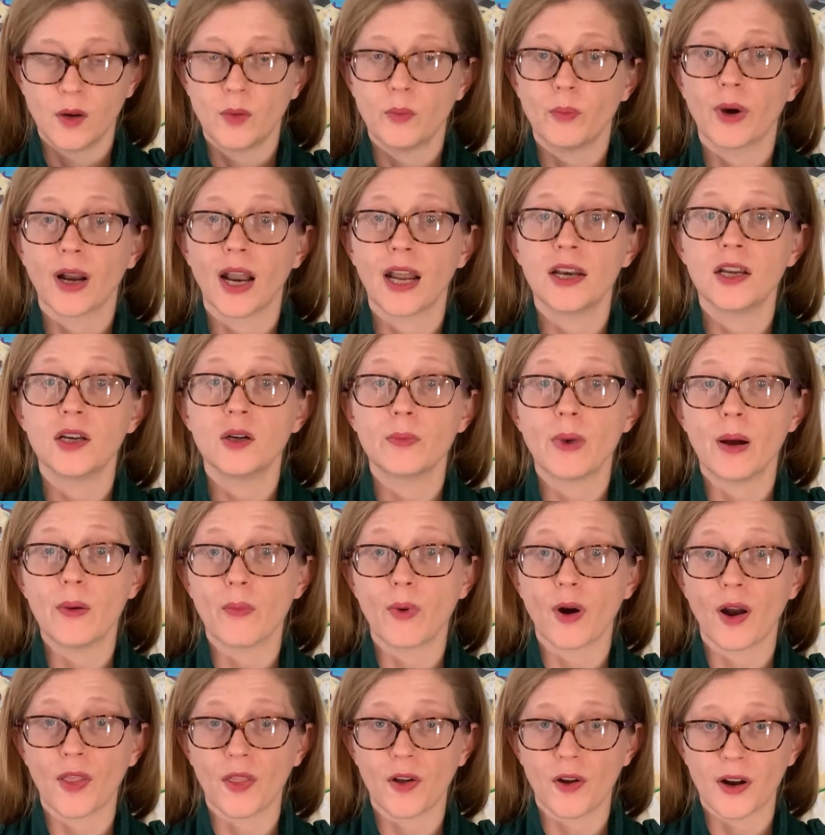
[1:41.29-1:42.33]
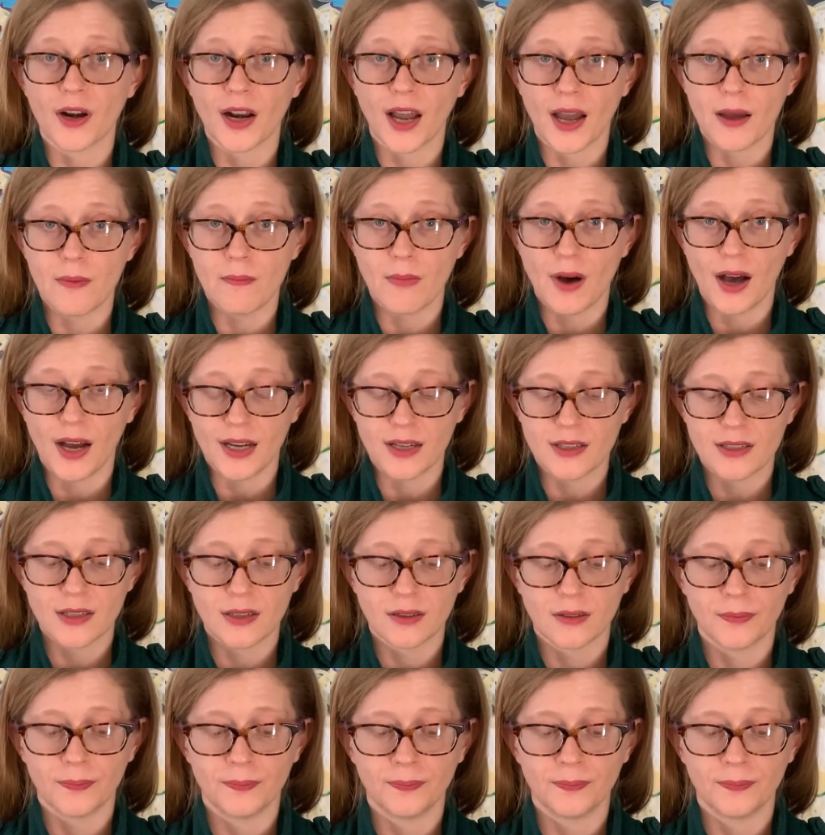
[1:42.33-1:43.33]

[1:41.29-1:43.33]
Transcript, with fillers: but I knew my brother and I might.